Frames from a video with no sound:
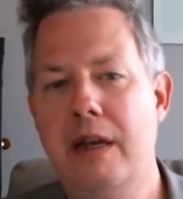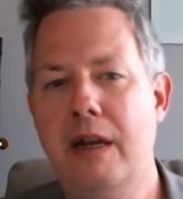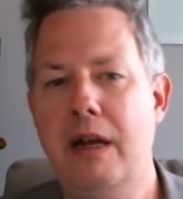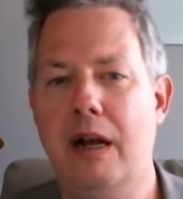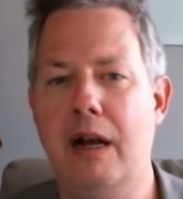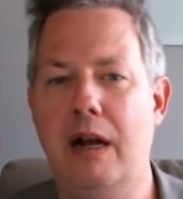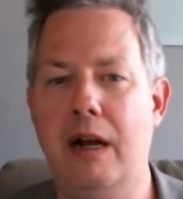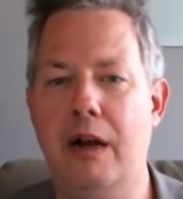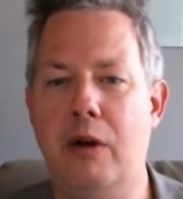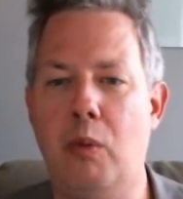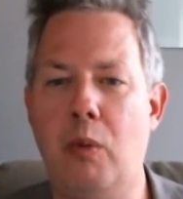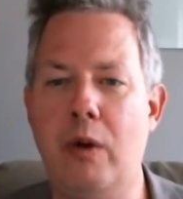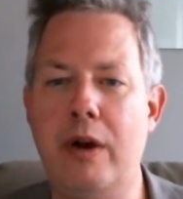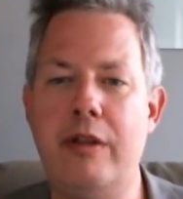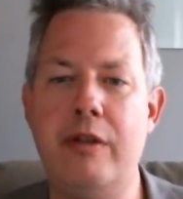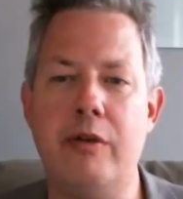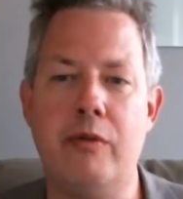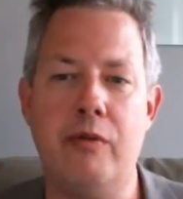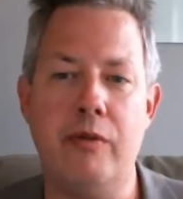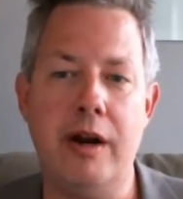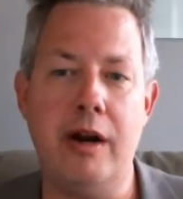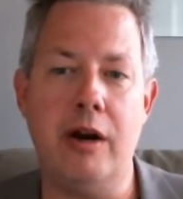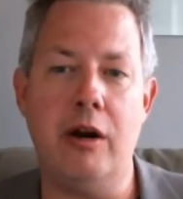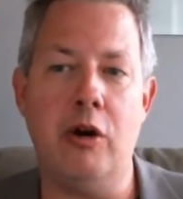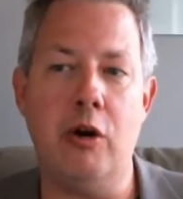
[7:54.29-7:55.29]
One of the
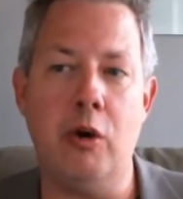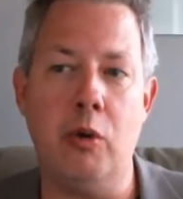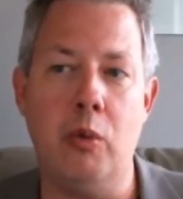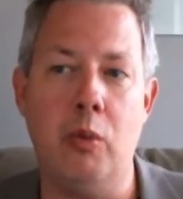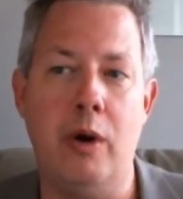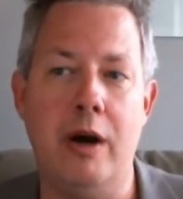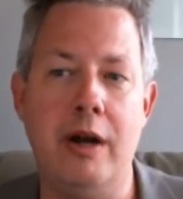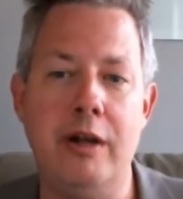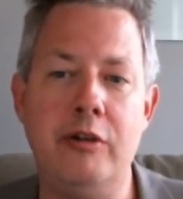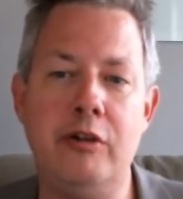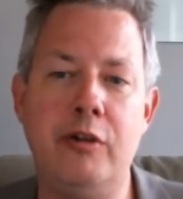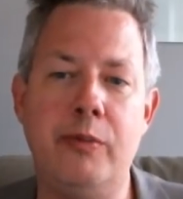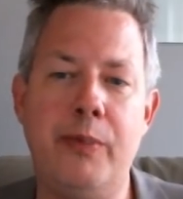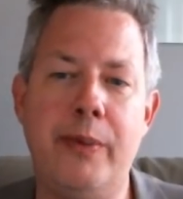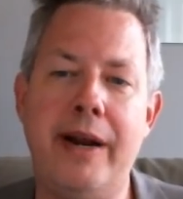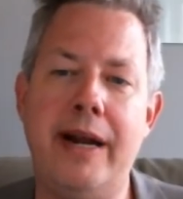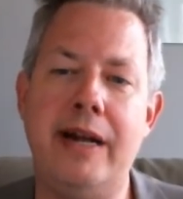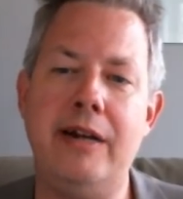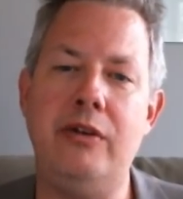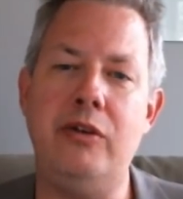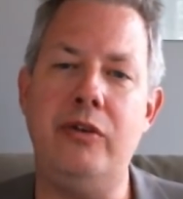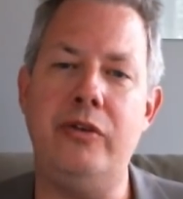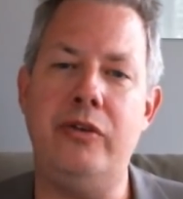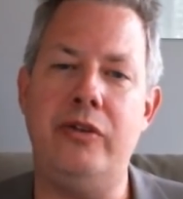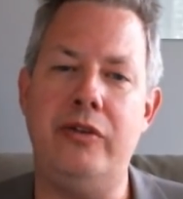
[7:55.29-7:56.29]
rarer ones, but
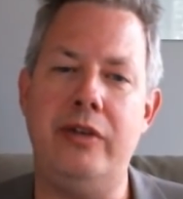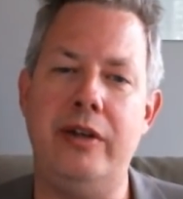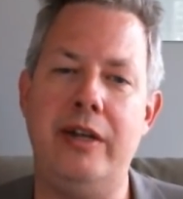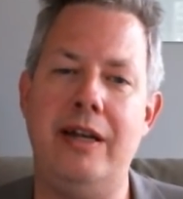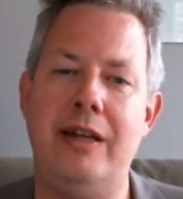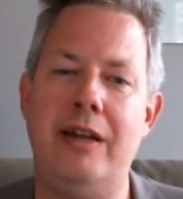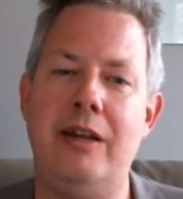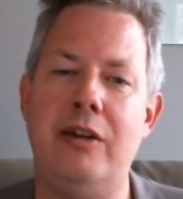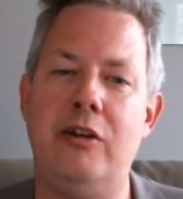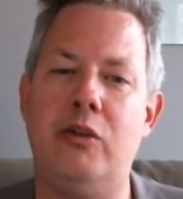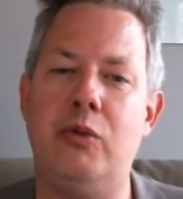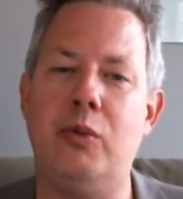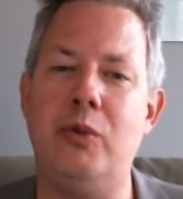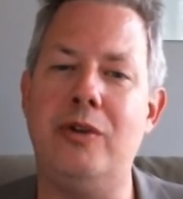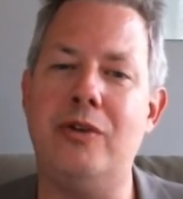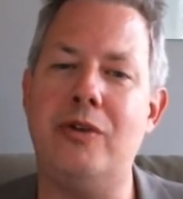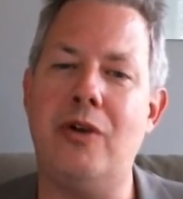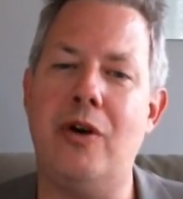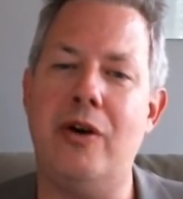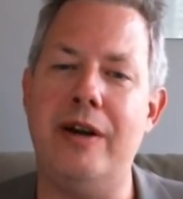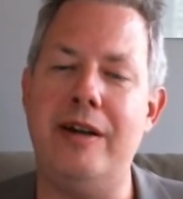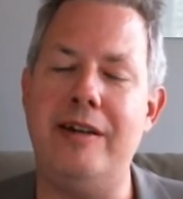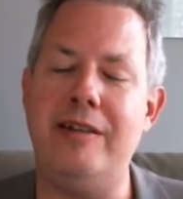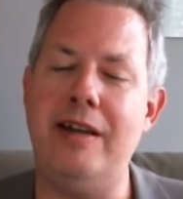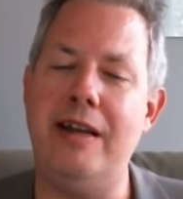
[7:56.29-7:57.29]
I do see it, is what's
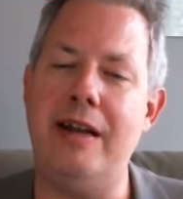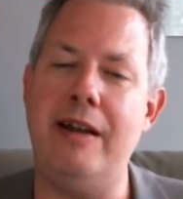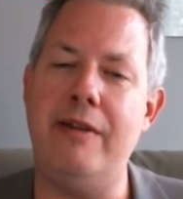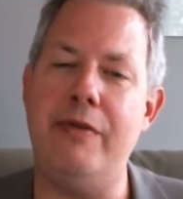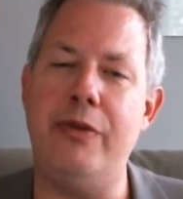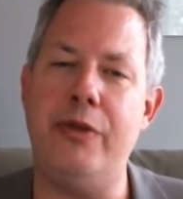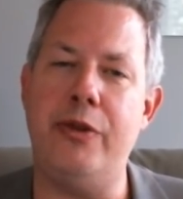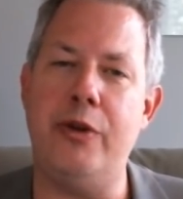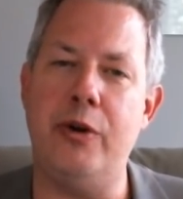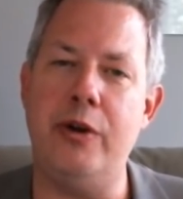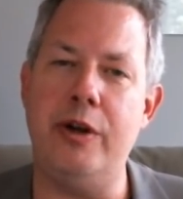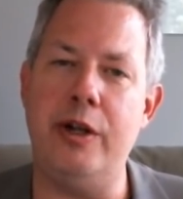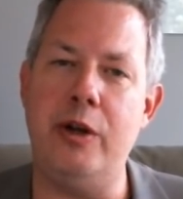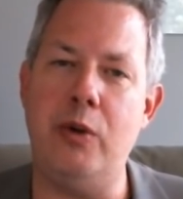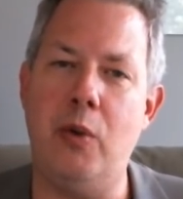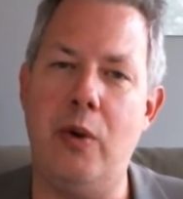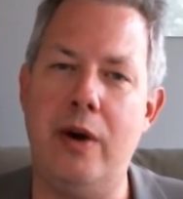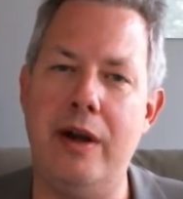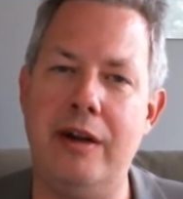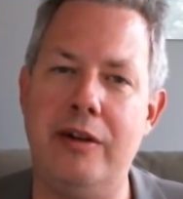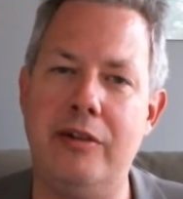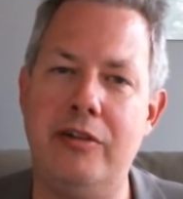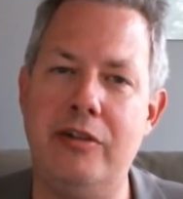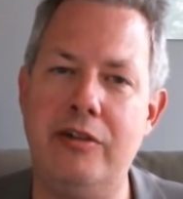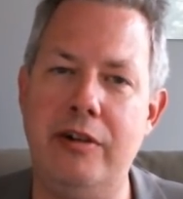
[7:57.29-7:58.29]
called a
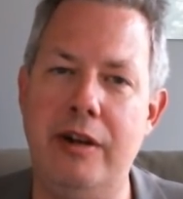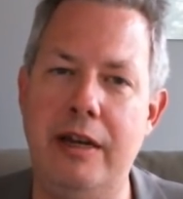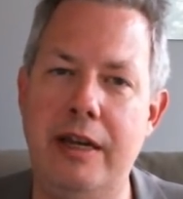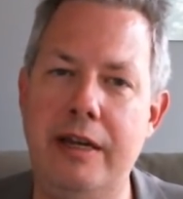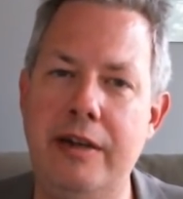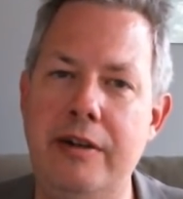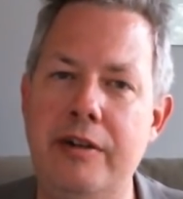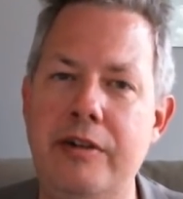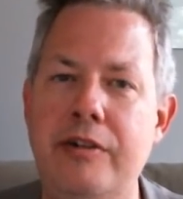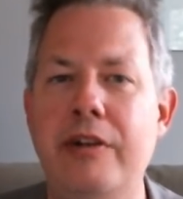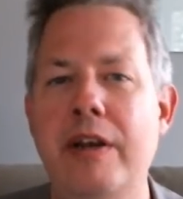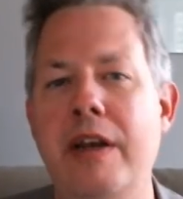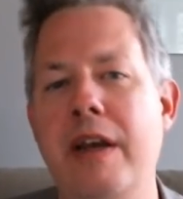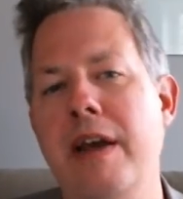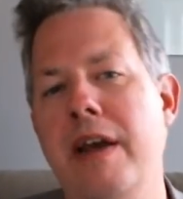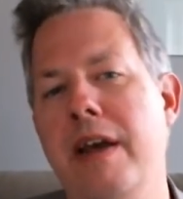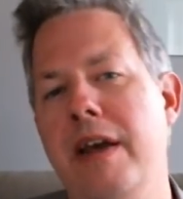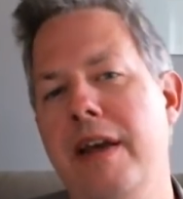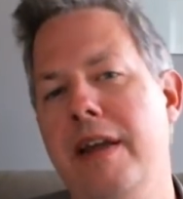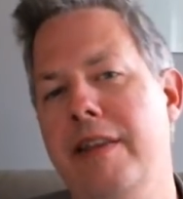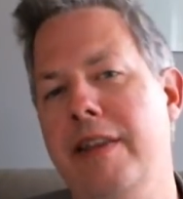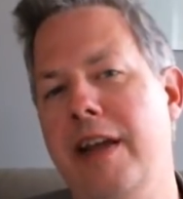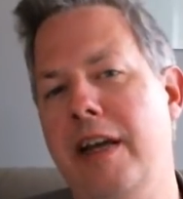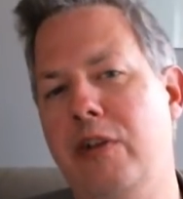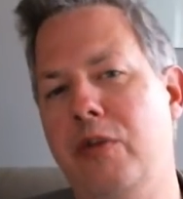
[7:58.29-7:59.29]
1031 exchange.
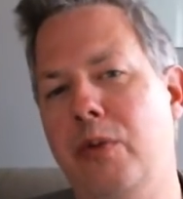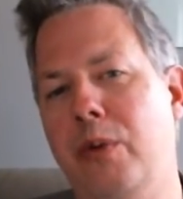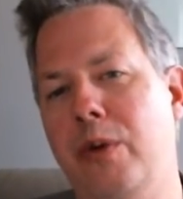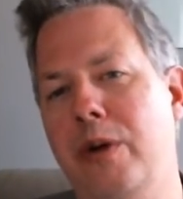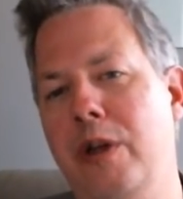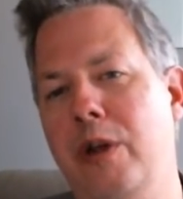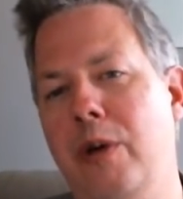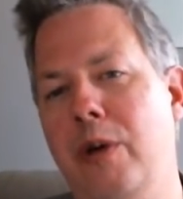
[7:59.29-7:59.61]
That's where you